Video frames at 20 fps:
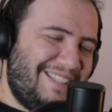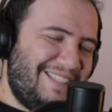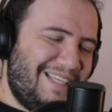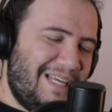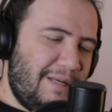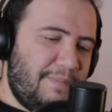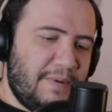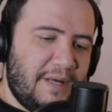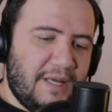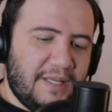
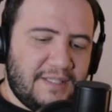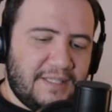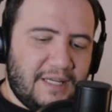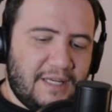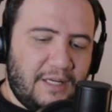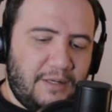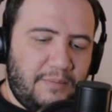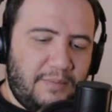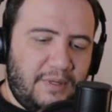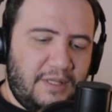Keep
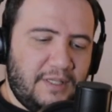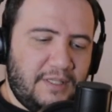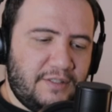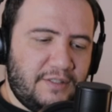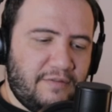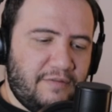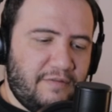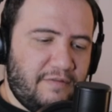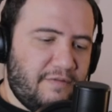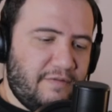sending me
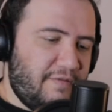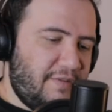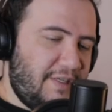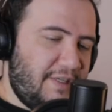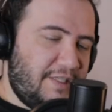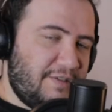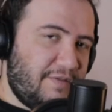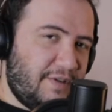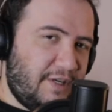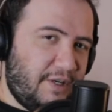these
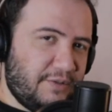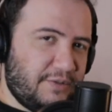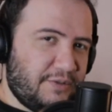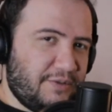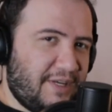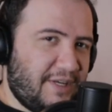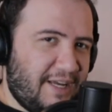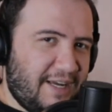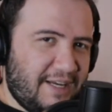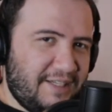videos,
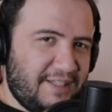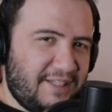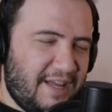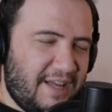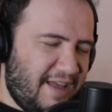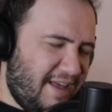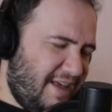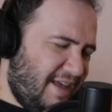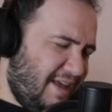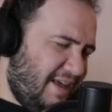okay, guys?
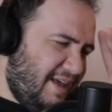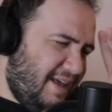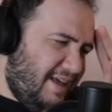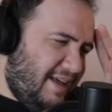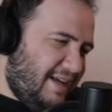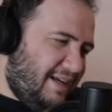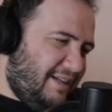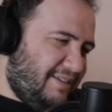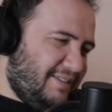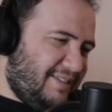
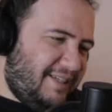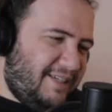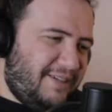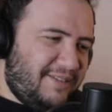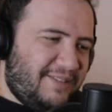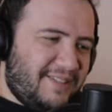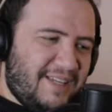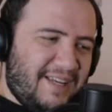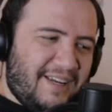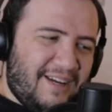I'll see you.
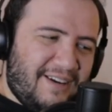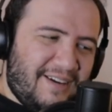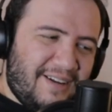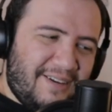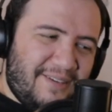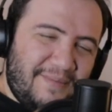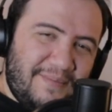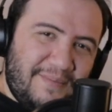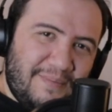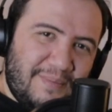Take care
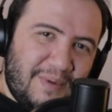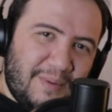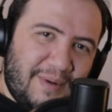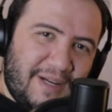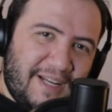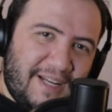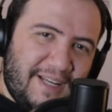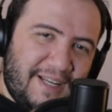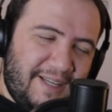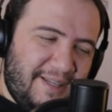now. Bye-bye.